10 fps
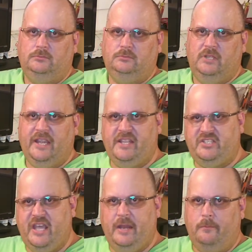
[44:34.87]
Like I
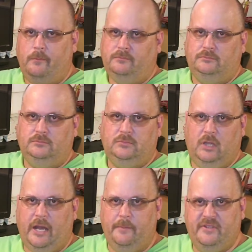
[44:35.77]
said, a
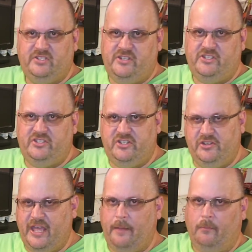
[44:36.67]
lot of businesses do
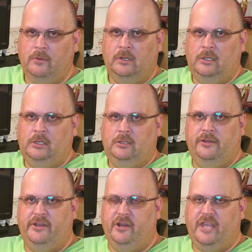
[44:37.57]
that.
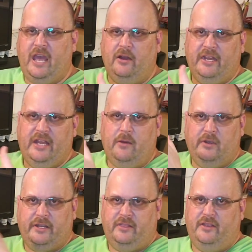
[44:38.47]
Their accounting
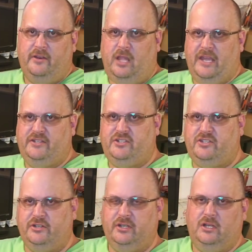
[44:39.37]
network, their lines are
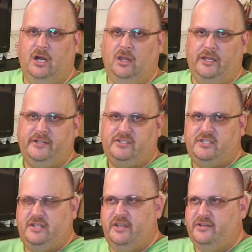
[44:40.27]
certain colors, and
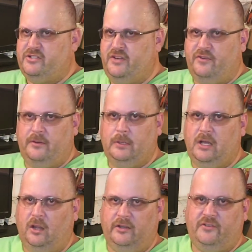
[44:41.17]
there's different
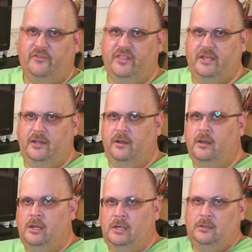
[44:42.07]
colors for the uh,
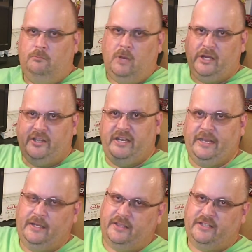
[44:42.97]

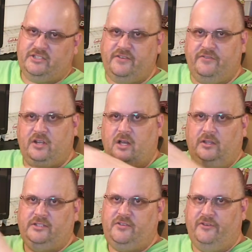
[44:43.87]
marketing, and there's different
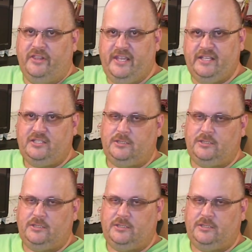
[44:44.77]
colors for this.